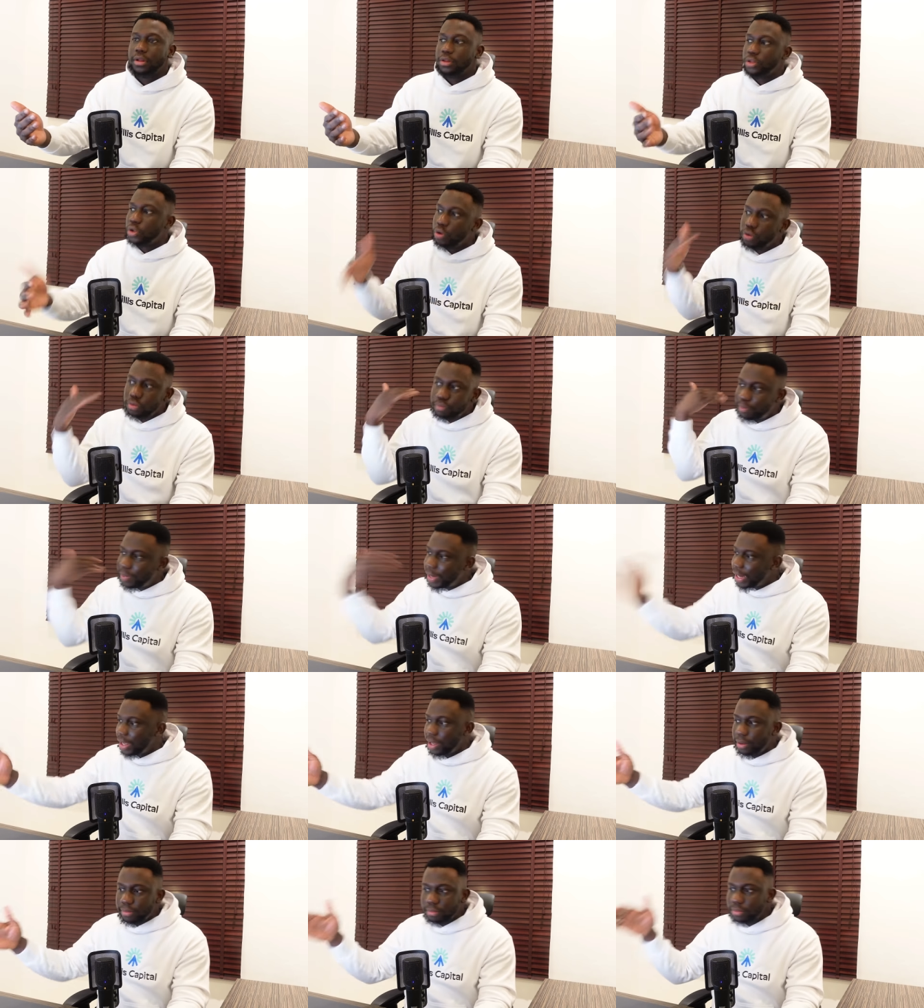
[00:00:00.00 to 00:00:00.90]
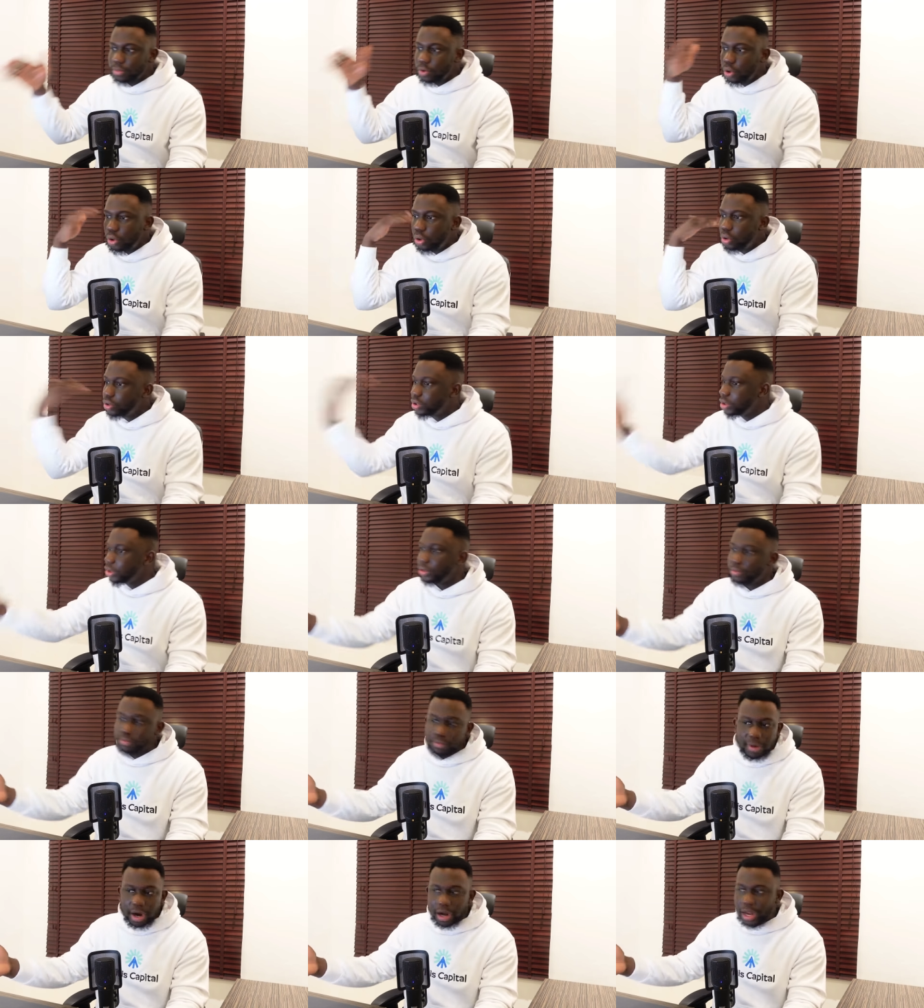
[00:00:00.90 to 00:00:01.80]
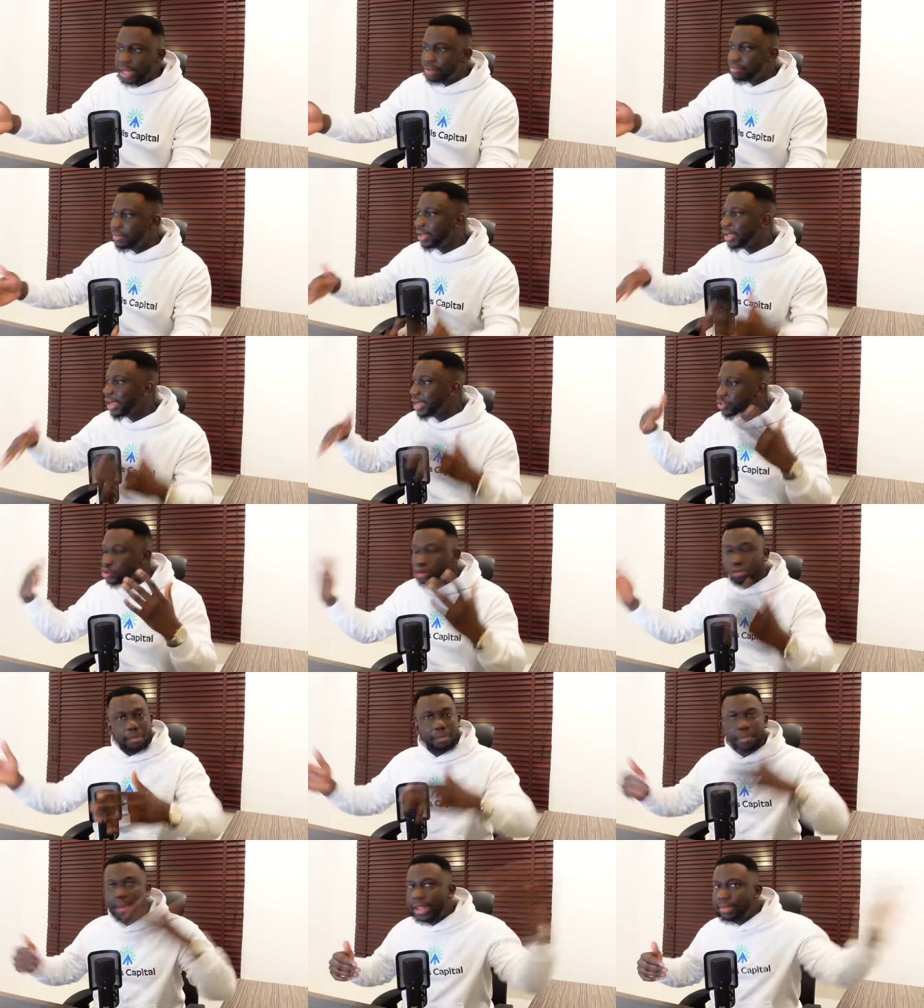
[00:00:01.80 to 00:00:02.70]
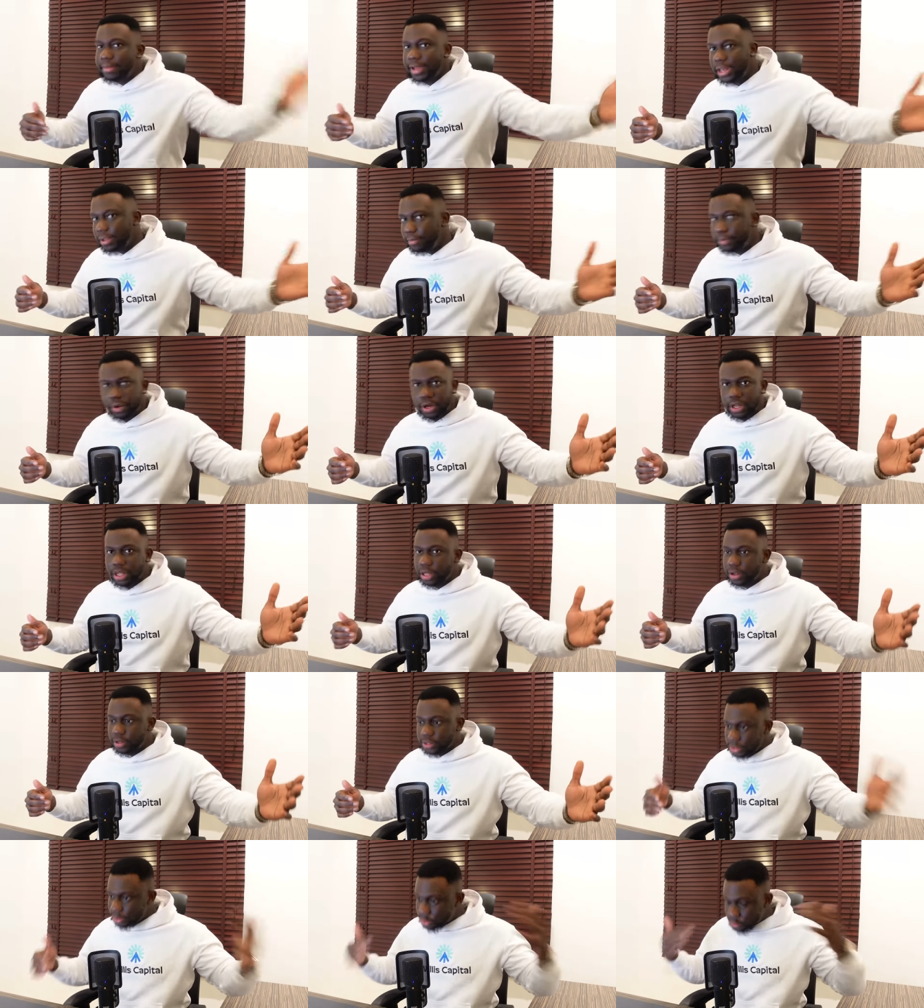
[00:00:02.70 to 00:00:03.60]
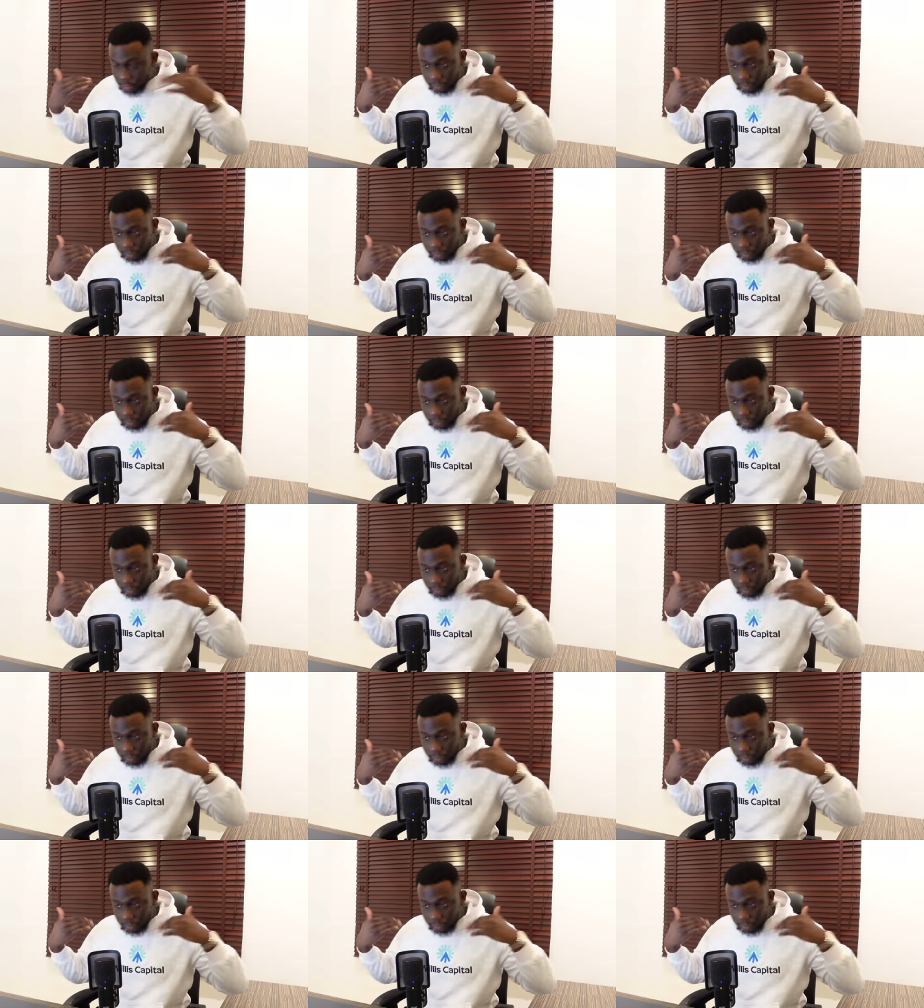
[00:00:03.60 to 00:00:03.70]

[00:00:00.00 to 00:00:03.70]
Don't blame, oh, the market makers, don't blame anybody else.